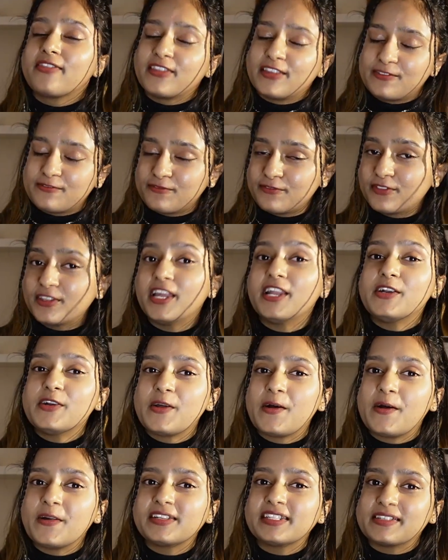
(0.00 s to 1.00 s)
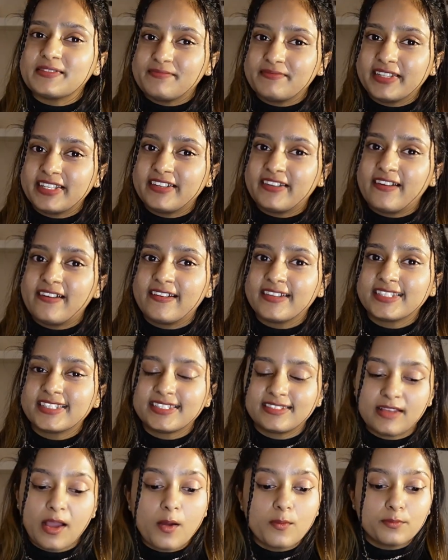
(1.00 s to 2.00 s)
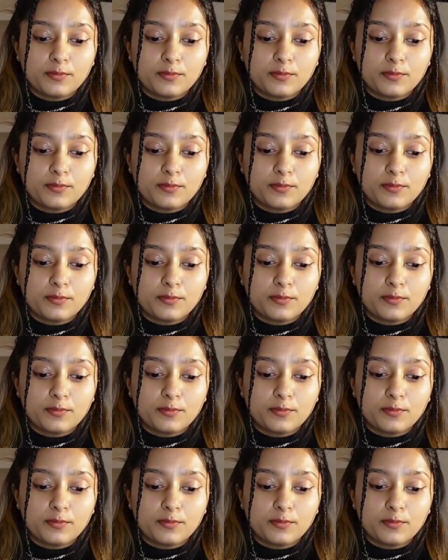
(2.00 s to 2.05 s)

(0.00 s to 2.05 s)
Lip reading: then fear not, because